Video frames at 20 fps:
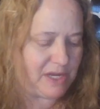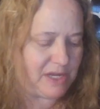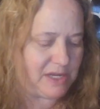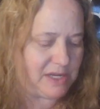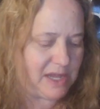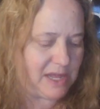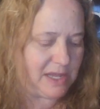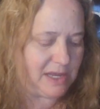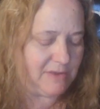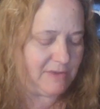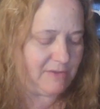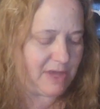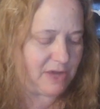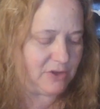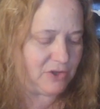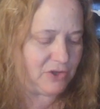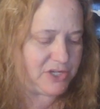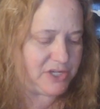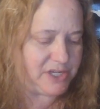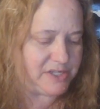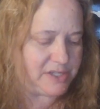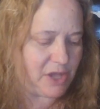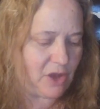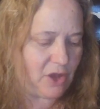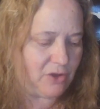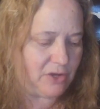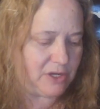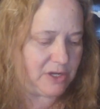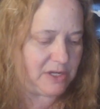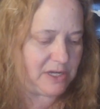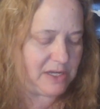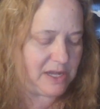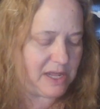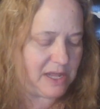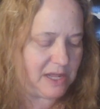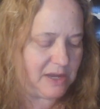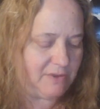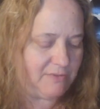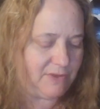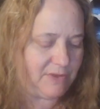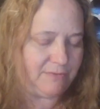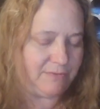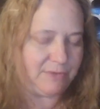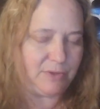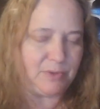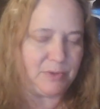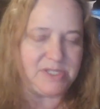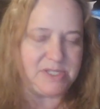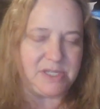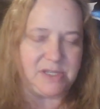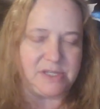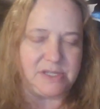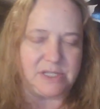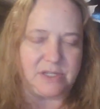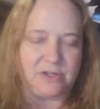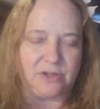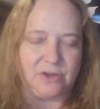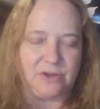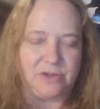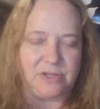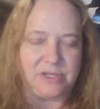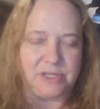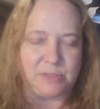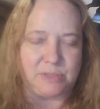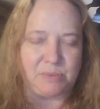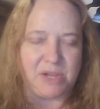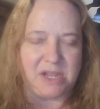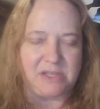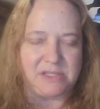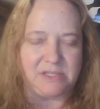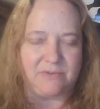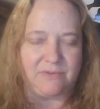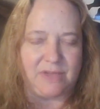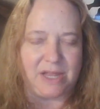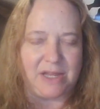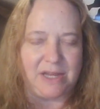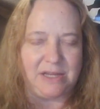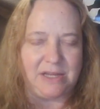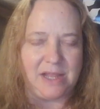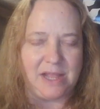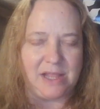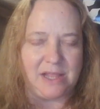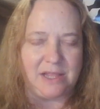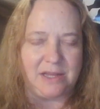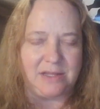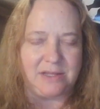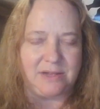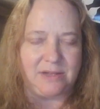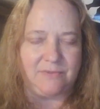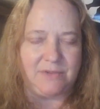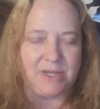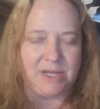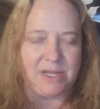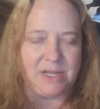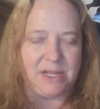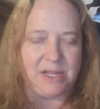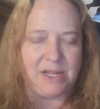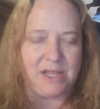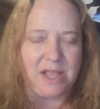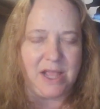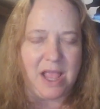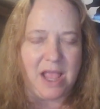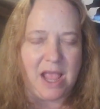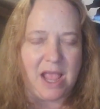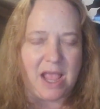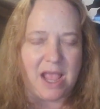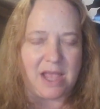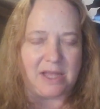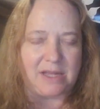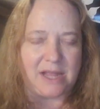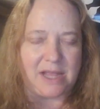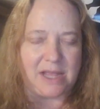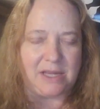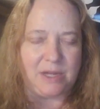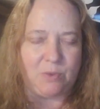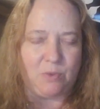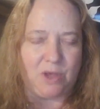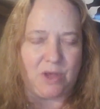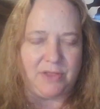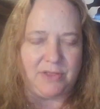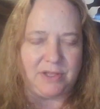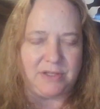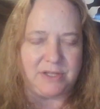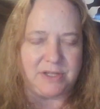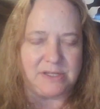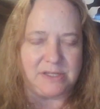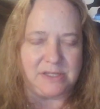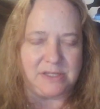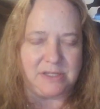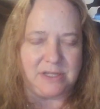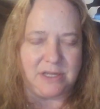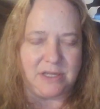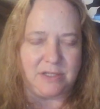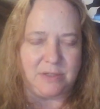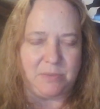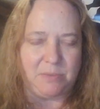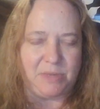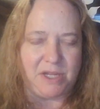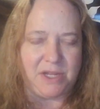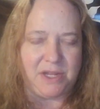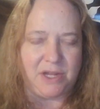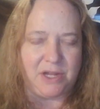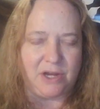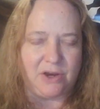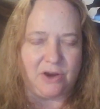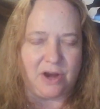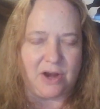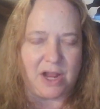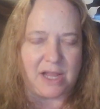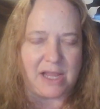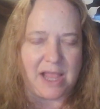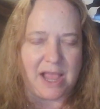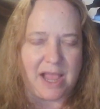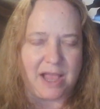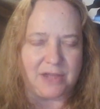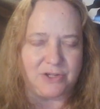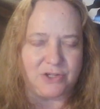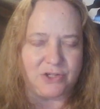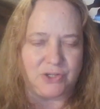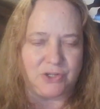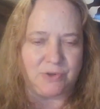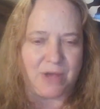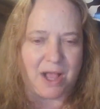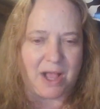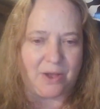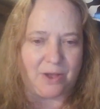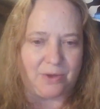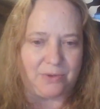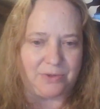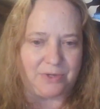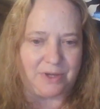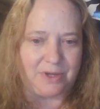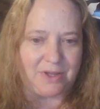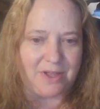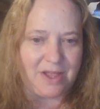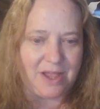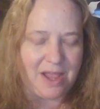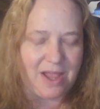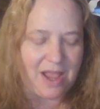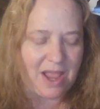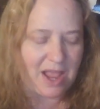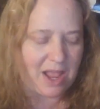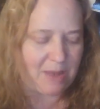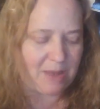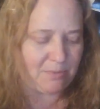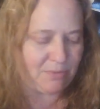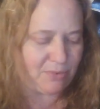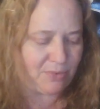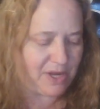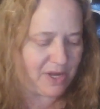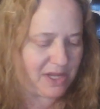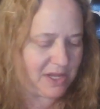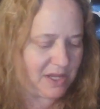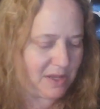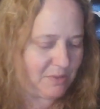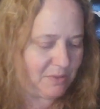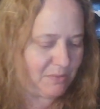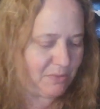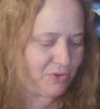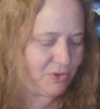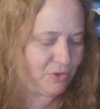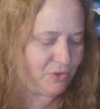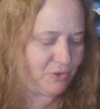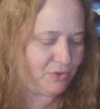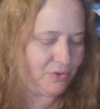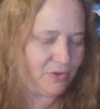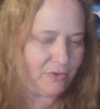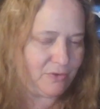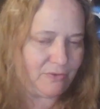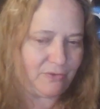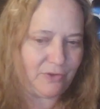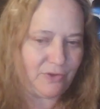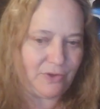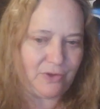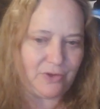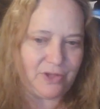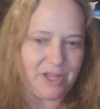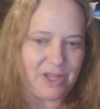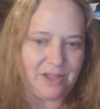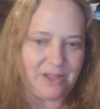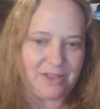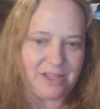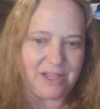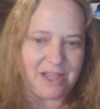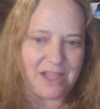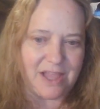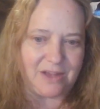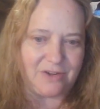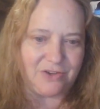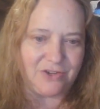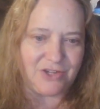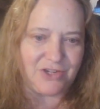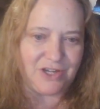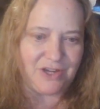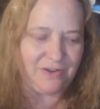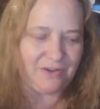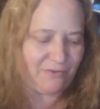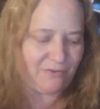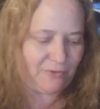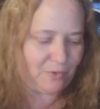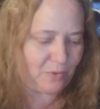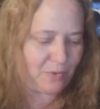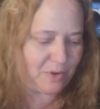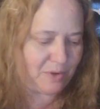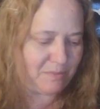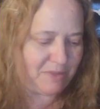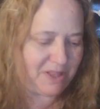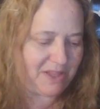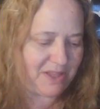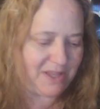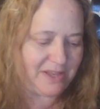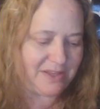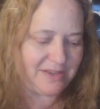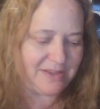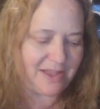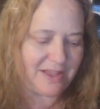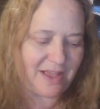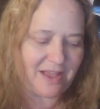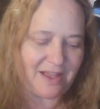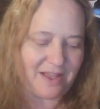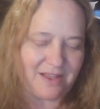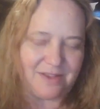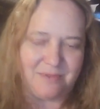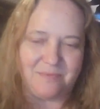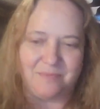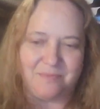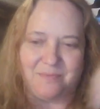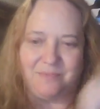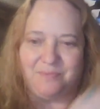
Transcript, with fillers: any negative energies, halt any negative influences, clear the space of any negativity, and anyone that doesn't need to be here, I cast you out. And bring in beautiful healing energy for Belinda.